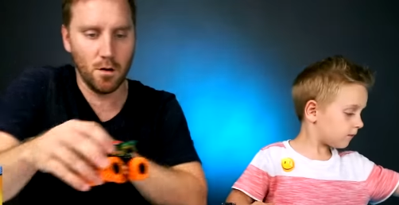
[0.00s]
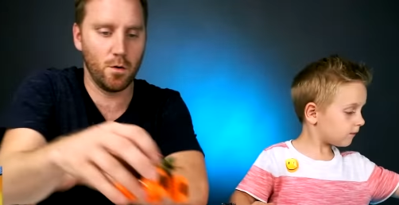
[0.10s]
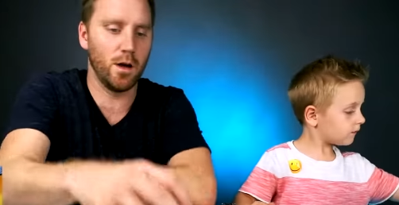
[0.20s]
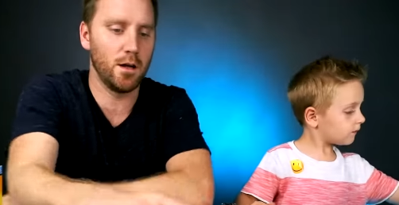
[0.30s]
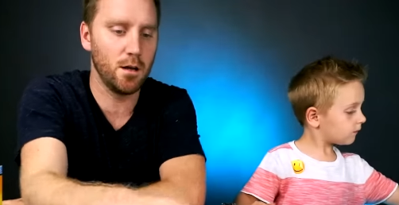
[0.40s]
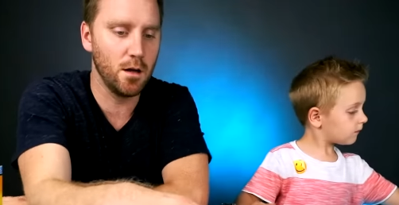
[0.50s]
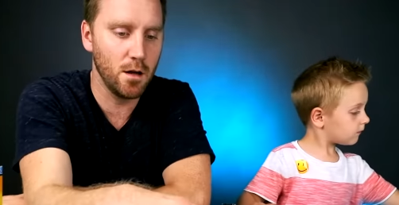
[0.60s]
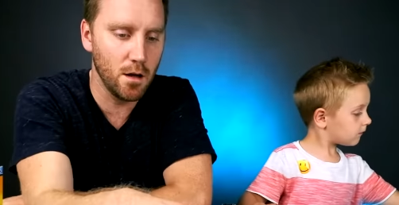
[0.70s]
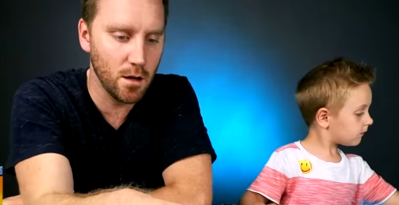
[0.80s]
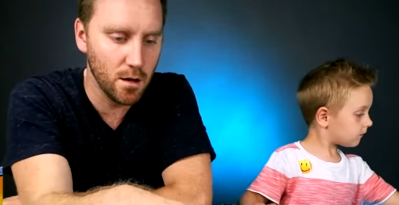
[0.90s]
Speaker 1: Okay.
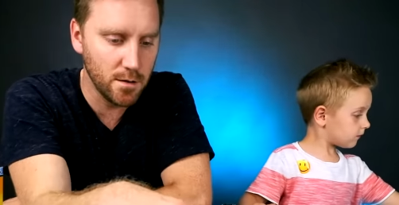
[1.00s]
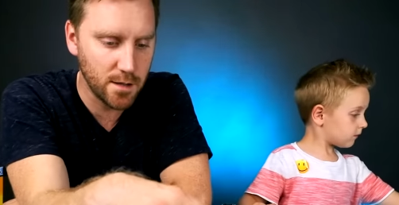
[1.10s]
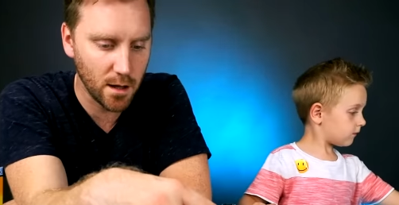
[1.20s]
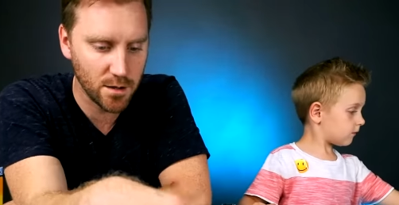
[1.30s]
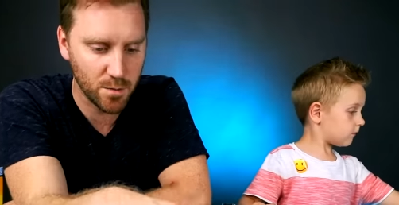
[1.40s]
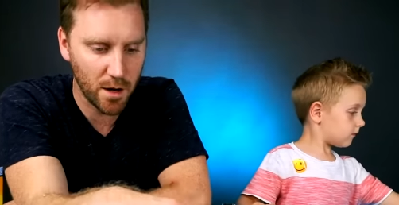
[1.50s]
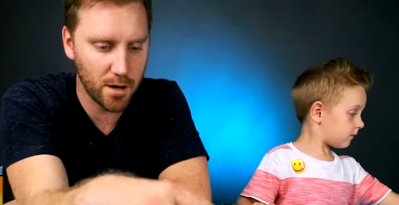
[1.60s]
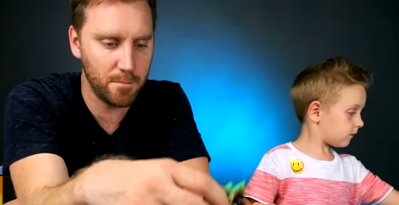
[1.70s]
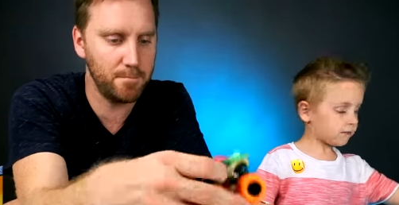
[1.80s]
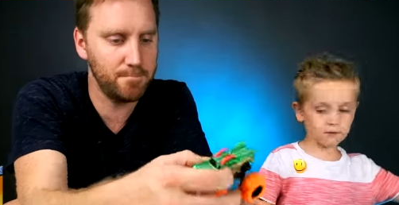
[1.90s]
Tell us
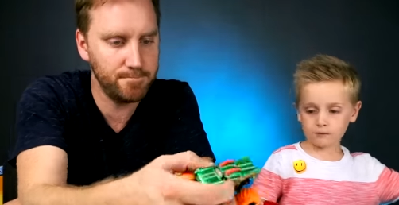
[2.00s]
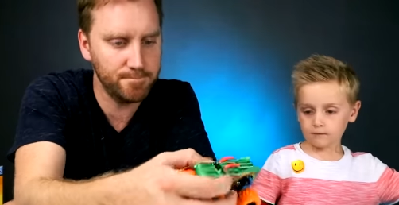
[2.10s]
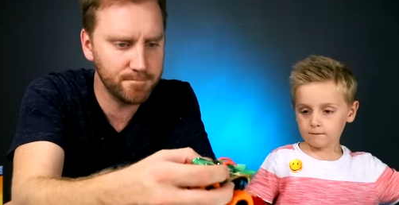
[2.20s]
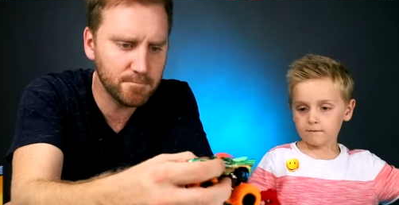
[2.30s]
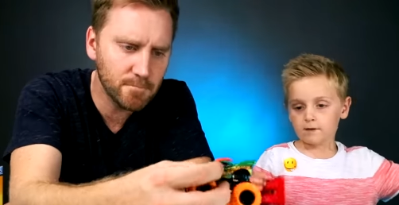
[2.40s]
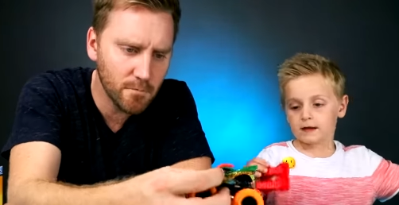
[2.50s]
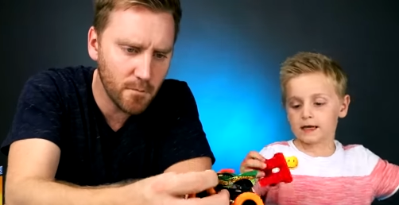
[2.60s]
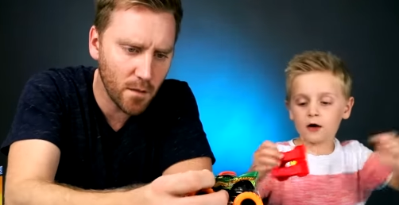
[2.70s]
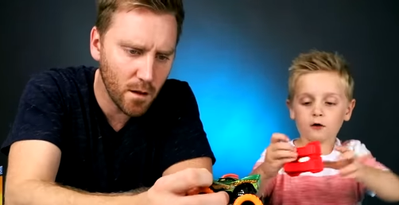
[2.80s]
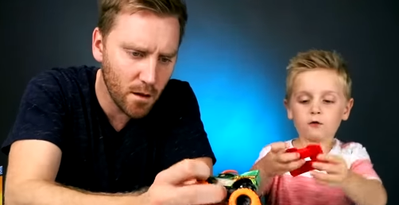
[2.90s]
about him.
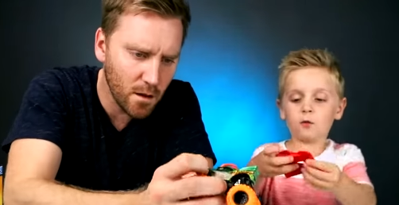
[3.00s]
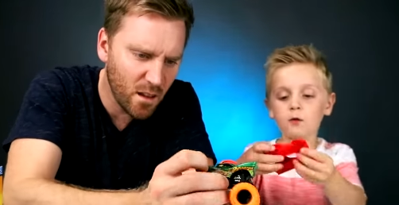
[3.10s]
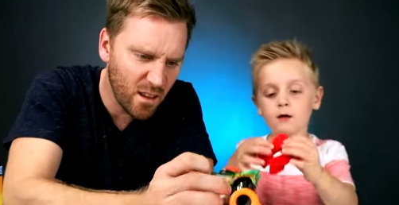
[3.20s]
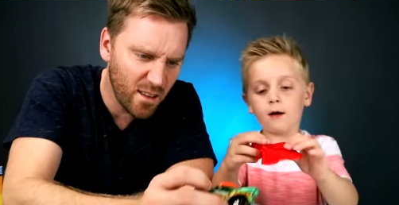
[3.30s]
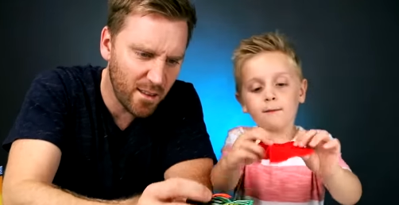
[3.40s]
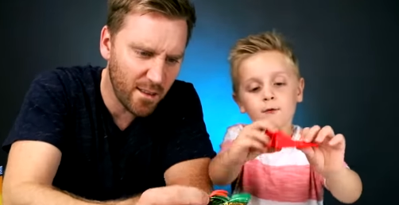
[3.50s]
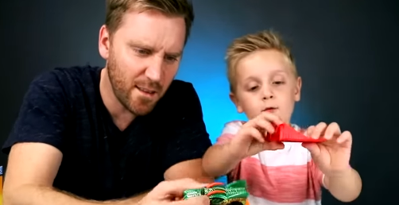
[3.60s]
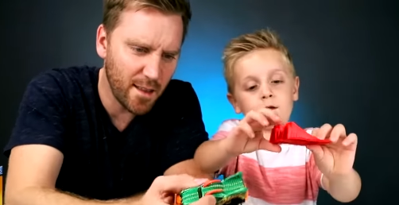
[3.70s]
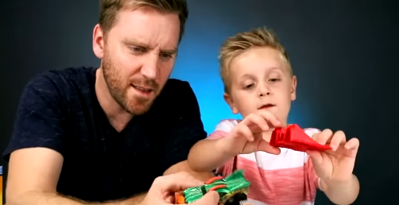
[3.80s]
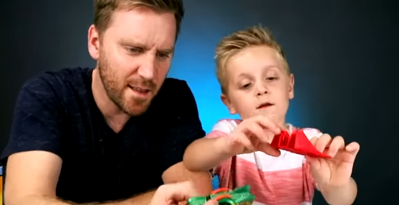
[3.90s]
Speaker 2: He also comes
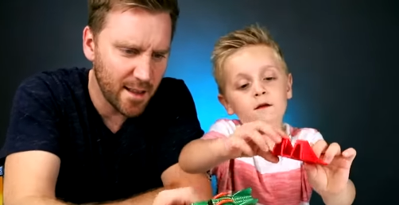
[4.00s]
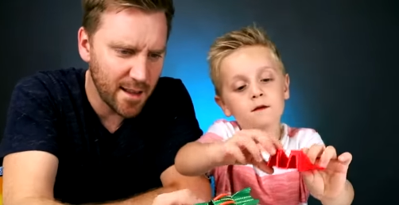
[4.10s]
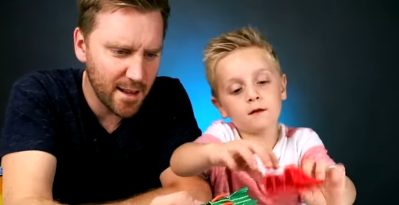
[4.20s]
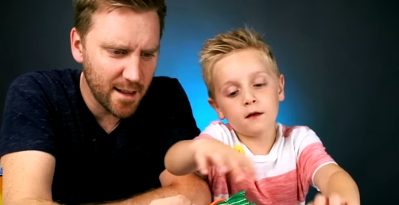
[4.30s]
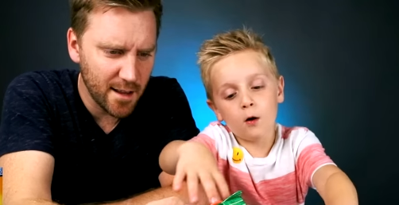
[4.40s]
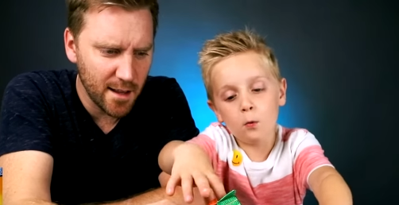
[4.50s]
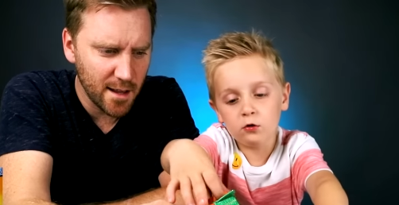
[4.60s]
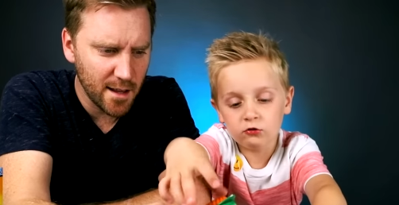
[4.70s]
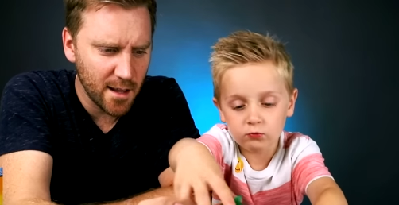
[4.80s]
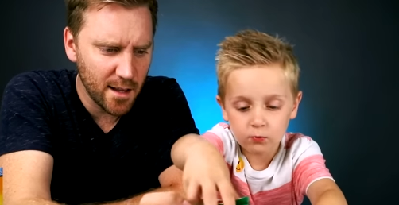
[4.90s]
with his
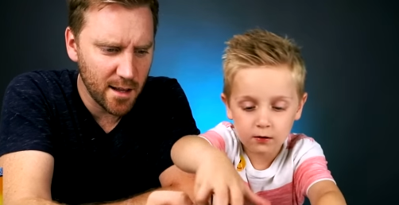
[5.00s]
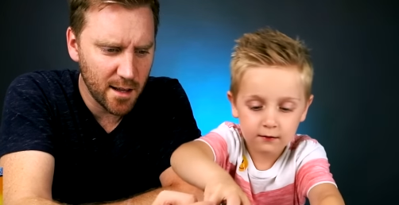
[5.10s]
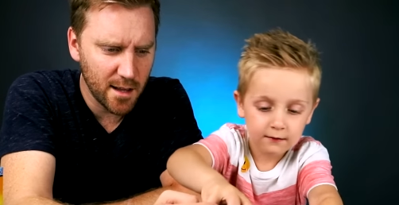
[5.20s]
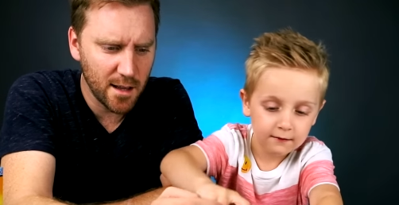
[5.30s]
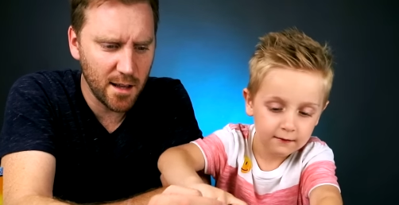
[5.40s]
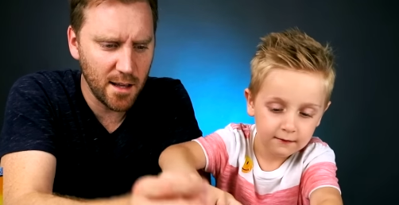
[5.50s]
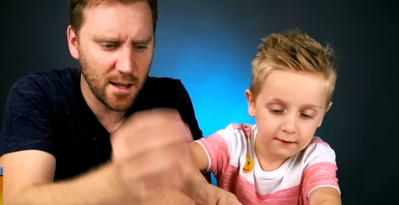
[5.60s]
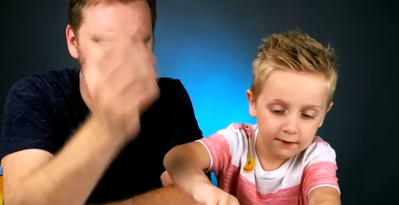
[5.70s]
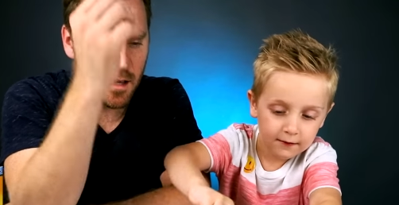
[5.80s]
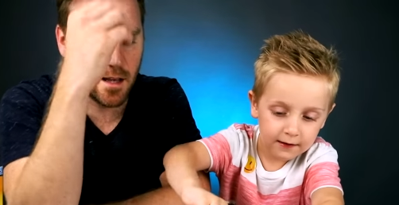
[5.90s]
orange.
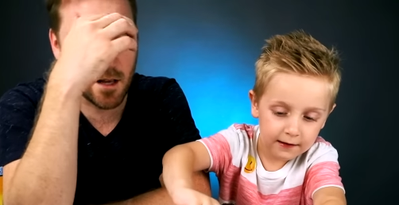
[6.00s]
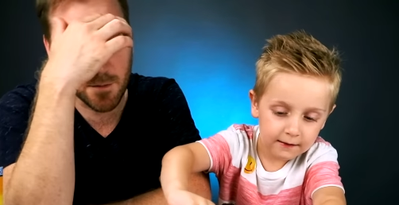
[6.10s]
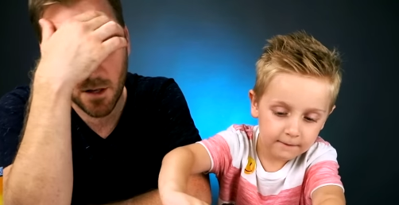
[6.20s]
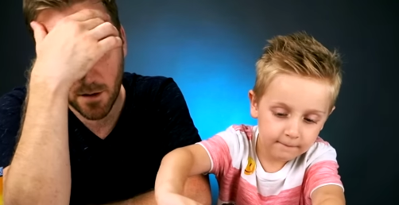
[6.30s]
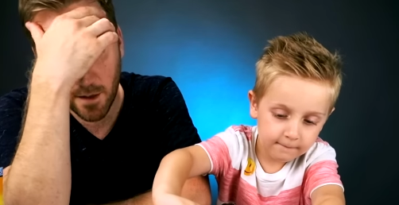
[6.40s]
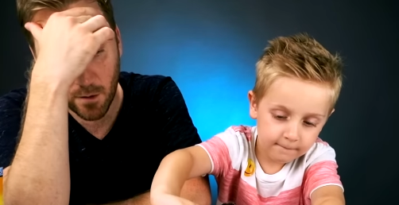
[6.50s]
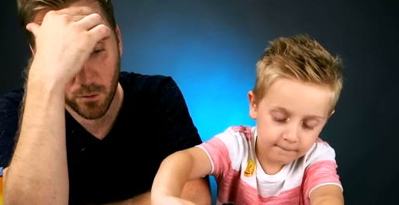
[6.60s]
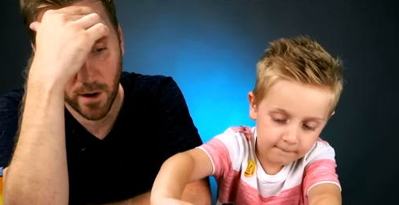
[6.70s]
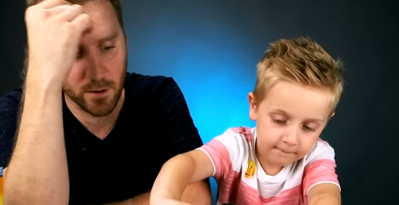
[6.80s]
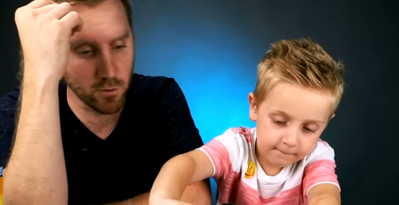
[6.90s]
Speaker 1: He comes out that
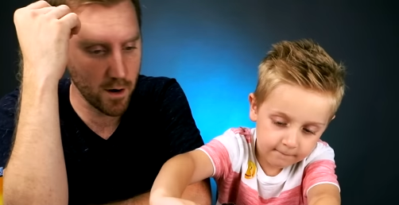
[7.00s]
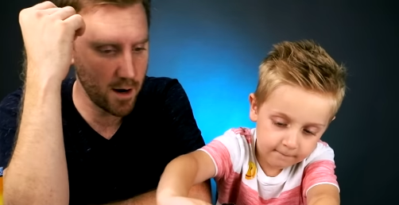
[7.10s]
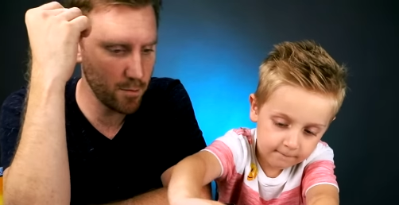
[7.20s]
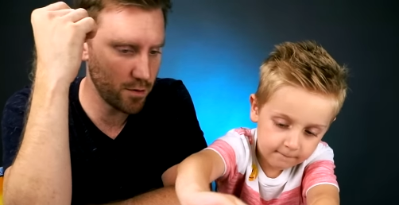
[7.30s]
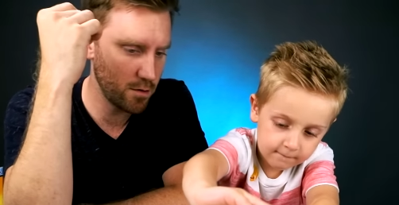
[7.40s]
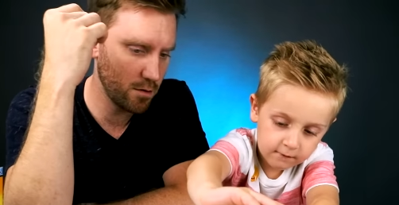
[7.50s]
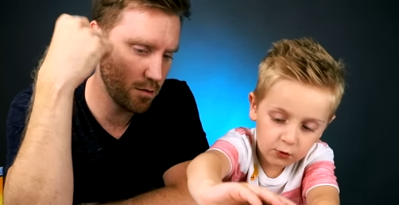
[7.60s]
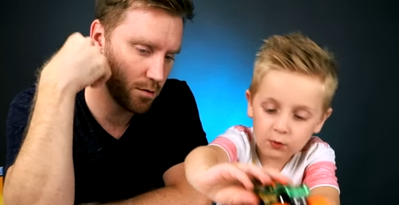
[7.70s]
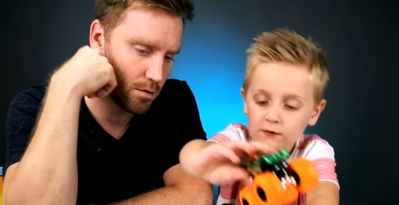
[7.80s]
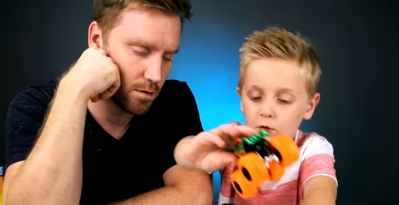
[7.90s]
red ramp.
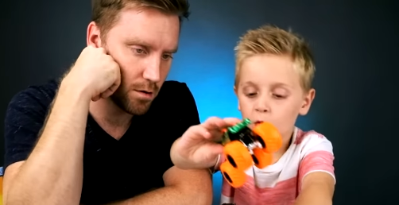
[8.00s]
Speaker 2: No, it's